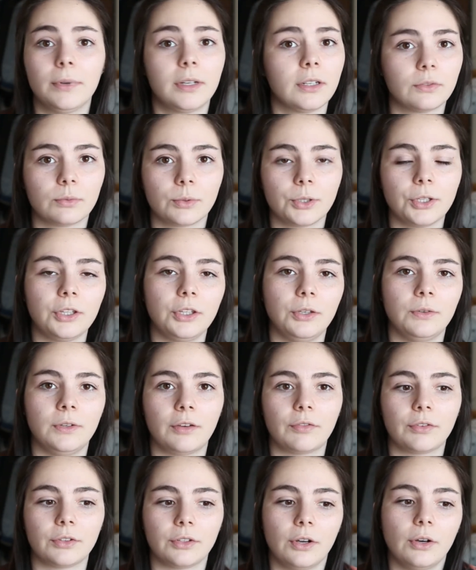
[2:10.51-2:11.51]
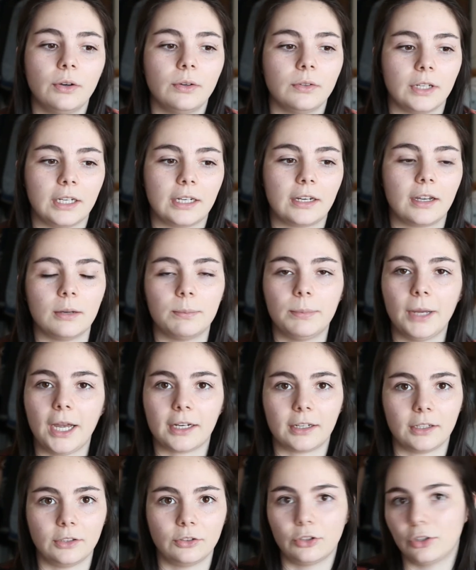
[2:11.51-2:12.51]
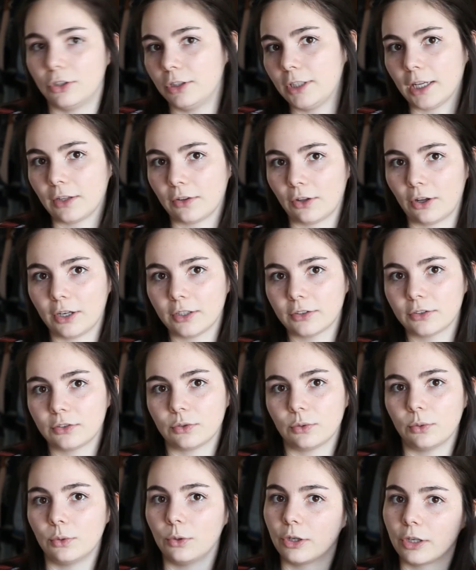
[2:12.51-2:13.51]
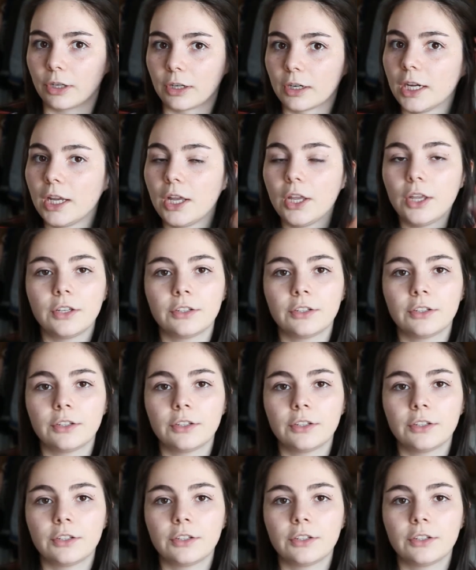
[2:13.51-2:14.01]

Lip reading: because really you never know, like a package could get lost or